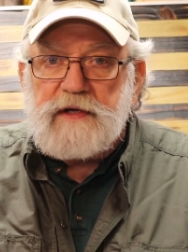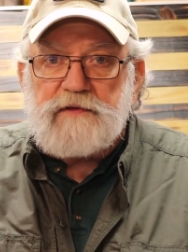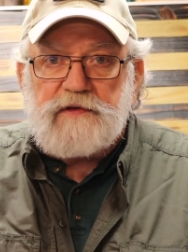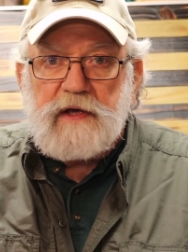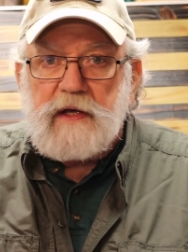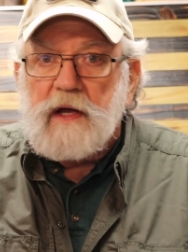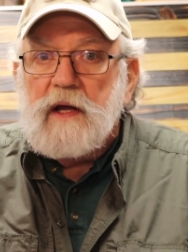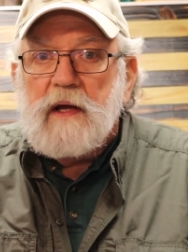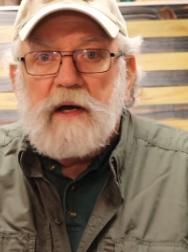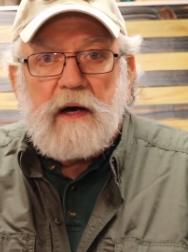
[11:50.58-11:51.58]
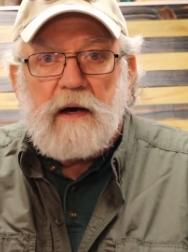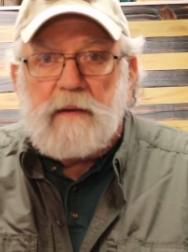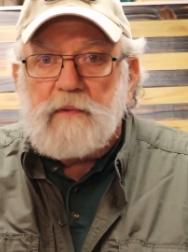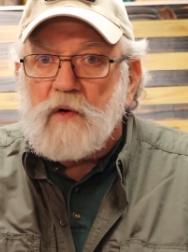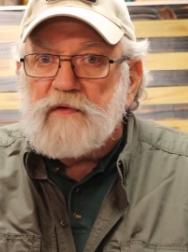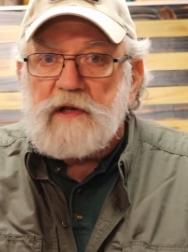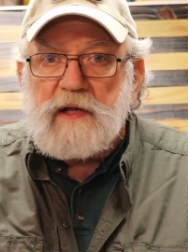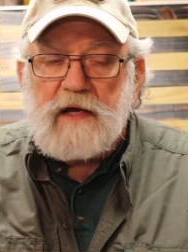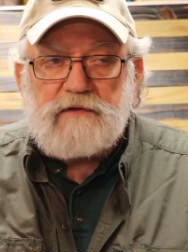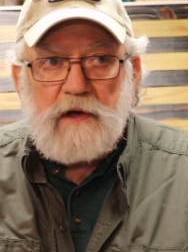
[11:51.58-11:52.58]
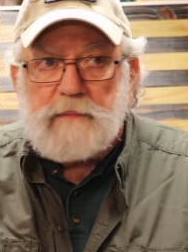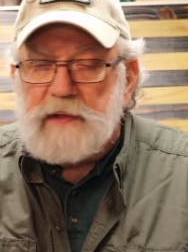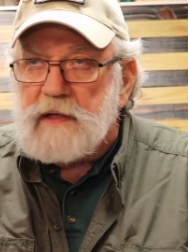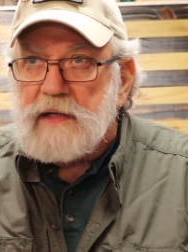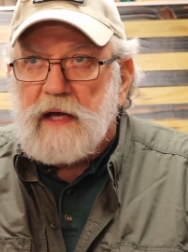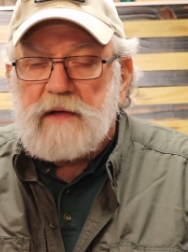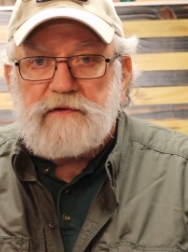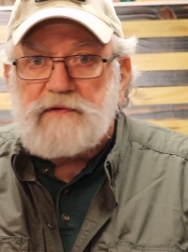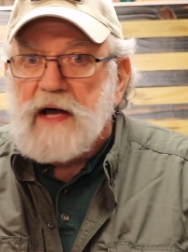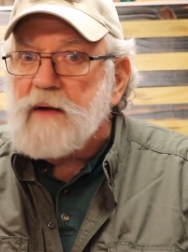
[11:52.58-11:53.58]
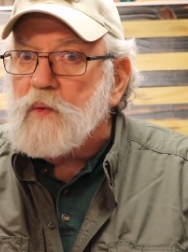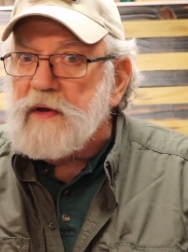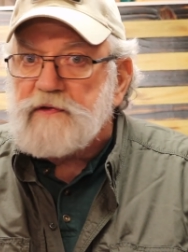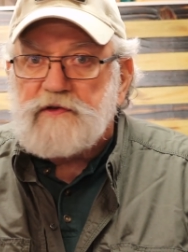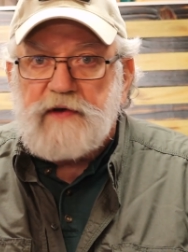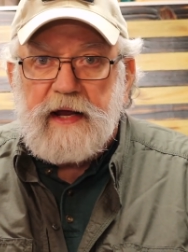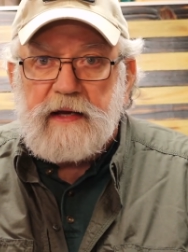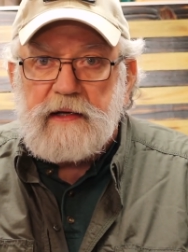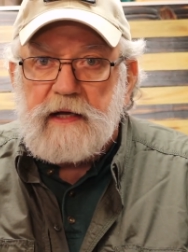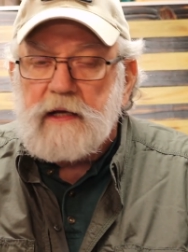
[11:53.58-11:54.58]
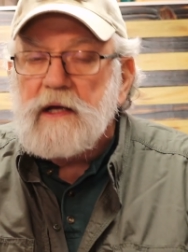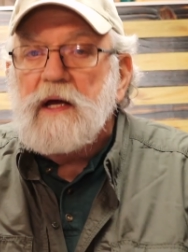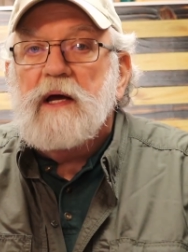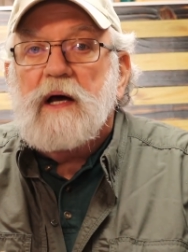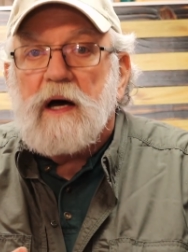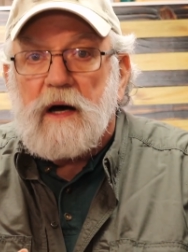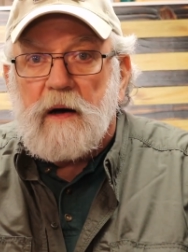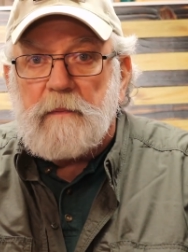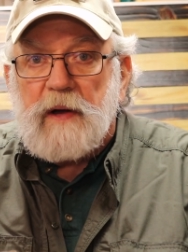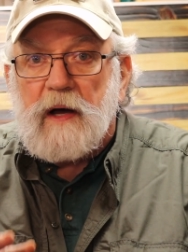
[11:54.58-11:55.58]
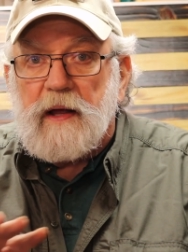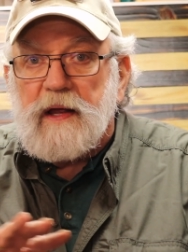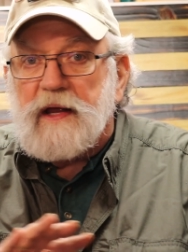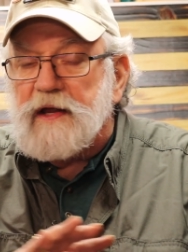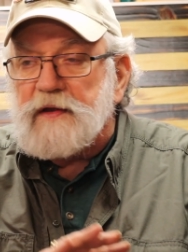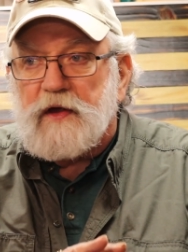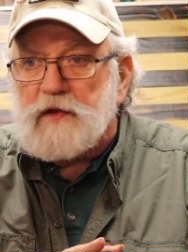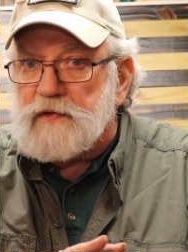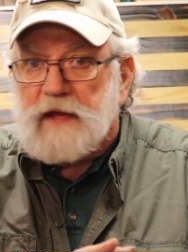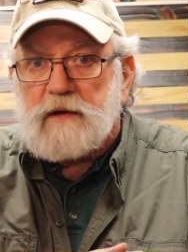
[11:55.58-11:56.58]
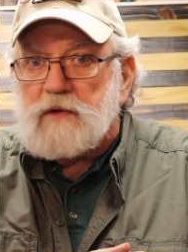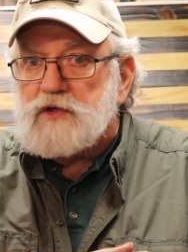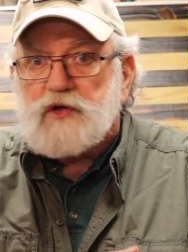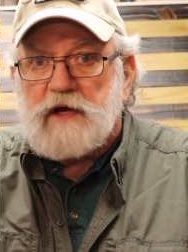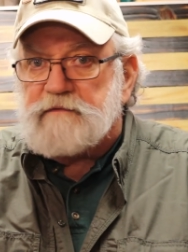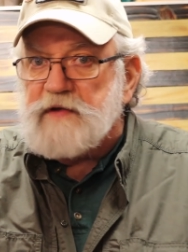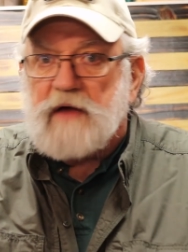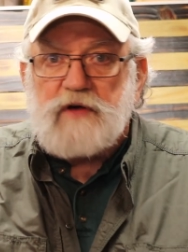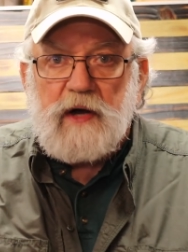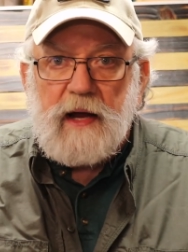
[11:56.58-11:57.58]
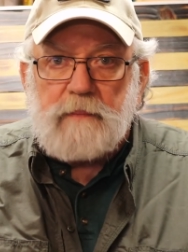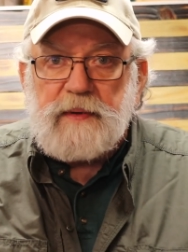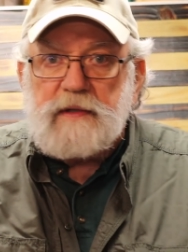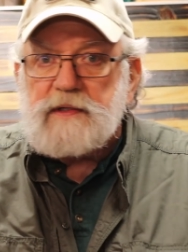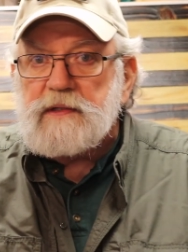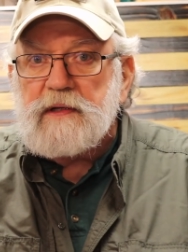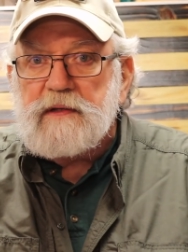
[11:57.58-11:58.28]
D.C. Um, over the last couple of days, notwithstanding, um, it, that should have never happened.